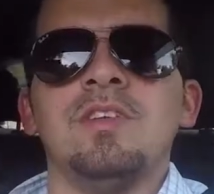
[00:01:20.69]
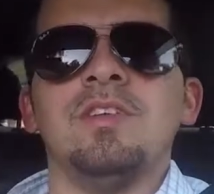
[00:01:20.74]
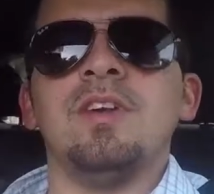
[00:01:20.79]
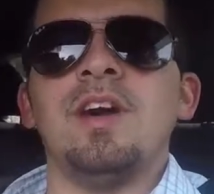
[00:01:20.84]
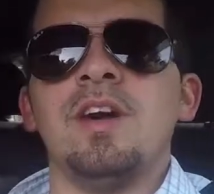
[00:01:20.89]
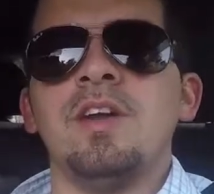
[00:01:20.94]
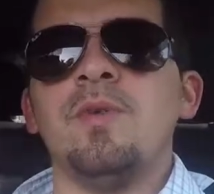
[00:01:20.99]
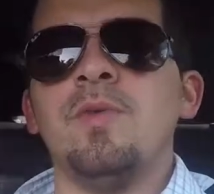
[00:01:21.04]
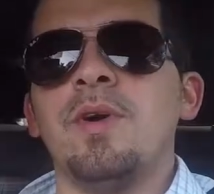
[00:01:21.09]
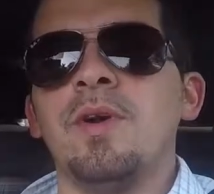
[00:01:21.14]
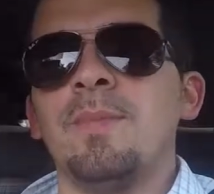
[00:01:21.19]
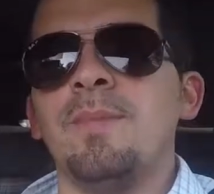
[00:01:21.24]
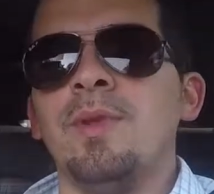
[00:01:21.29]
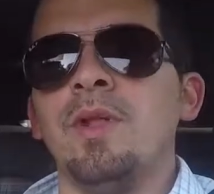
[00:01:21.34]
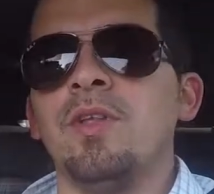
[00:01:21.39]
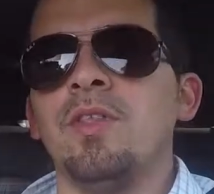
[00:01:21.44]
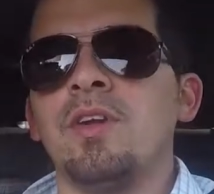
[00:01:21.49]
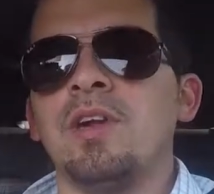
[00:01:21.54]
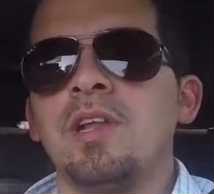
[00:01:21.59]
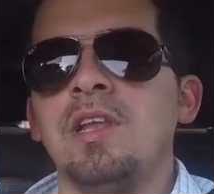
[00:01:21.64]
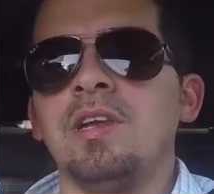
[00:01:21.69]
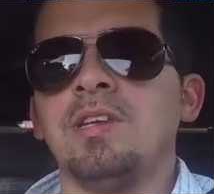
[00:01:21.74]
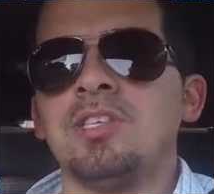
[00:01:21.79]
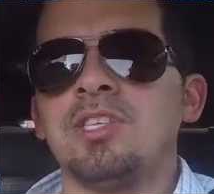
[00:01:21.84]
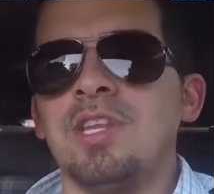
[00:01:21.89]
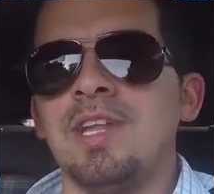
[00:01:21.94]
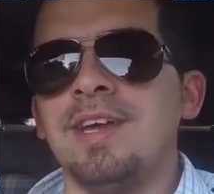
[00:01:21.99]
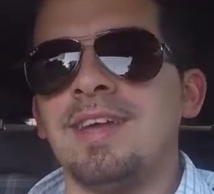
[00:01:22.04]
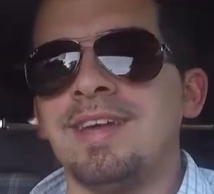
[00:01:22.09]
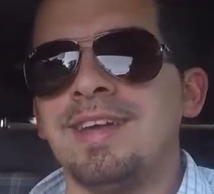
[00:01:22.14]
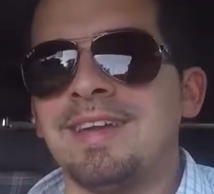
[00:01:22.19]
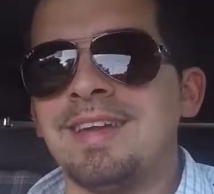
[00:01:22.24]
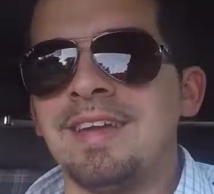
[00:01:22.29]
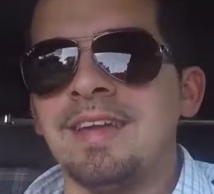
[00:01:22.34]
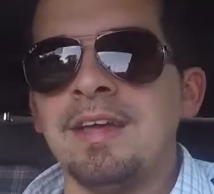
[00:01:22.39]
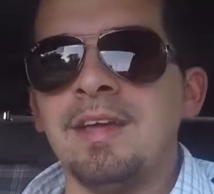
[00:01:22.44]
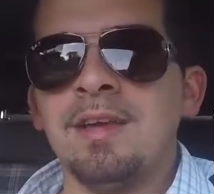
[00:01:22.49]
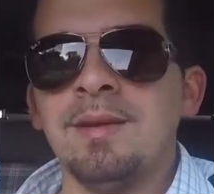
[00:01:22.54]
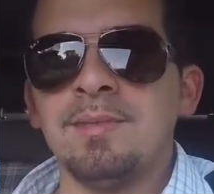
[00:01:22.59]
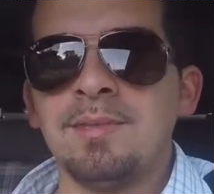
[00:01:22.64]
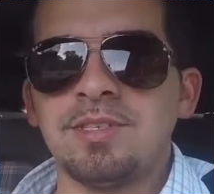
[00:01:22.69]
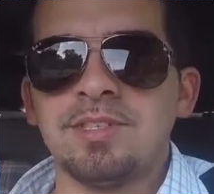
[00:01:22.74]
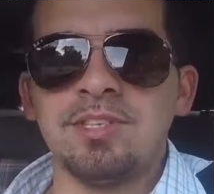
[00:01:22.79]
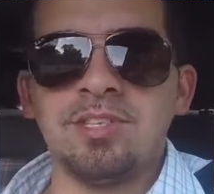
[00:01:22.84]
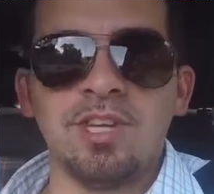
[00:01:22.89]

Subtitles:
want to blow the clutch like Mr.